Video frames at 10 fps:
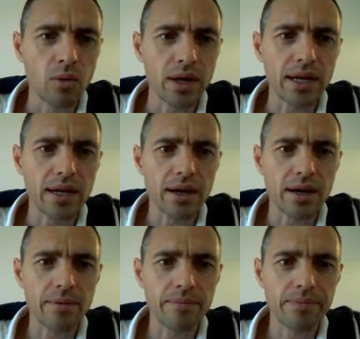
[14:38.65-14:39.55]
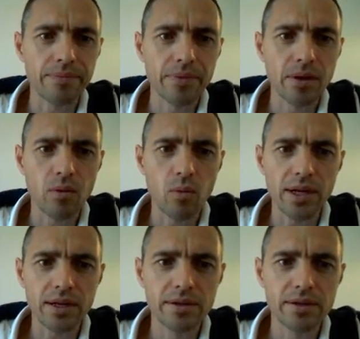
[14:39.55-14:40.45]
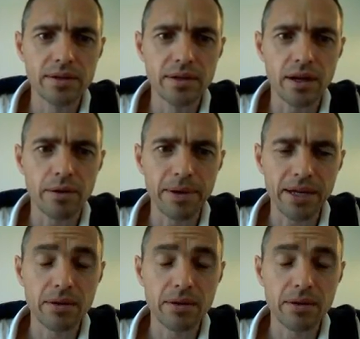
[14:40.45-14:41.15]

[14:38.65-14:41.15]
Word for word: we um, we uh,